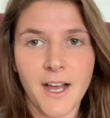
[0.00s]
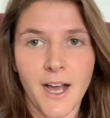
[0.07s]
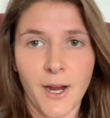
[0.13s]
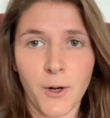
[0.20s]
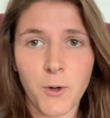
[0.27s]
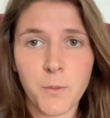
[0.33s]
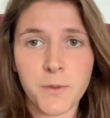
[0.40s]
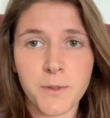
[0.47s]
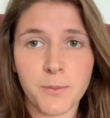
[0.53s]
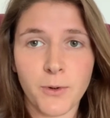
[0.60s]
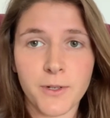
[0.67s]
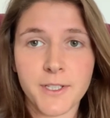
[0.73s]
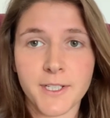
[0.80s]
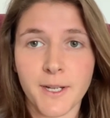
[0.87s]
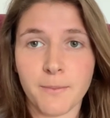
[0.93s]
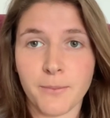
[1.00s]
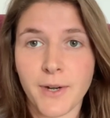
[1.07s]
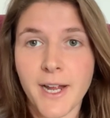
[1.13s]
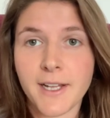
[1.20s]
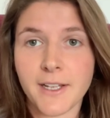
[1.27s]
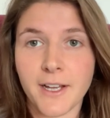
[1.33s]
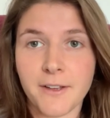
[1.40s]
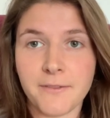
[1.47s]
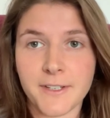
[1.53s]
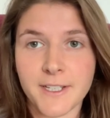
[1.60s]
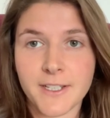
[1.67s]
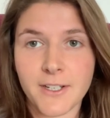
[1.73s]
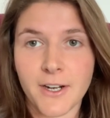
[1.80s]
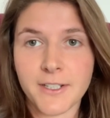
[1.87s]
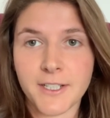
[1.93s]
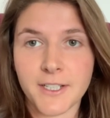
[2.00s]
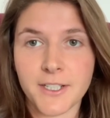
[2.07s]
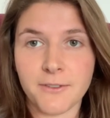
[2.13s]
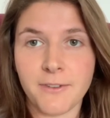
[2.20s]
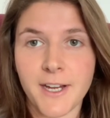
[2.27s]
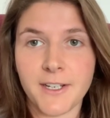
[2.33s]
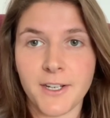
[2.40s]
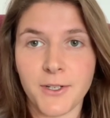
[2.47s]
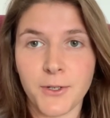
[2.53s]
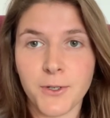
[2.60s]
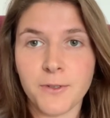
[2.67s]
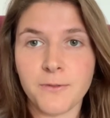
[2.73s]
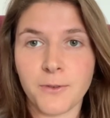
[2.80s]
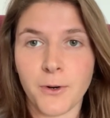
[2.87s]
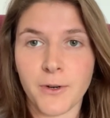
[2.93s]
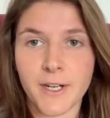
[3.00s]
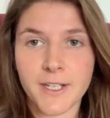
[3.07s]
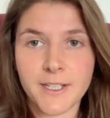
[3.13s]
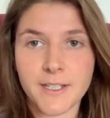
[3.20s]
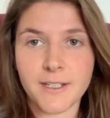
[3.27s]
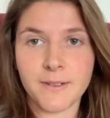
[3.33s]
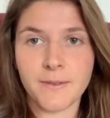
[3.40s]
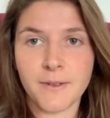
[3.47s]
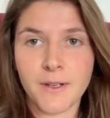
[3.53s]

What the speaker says: I hope you brought an umbrella if it's starting to rain in your forest.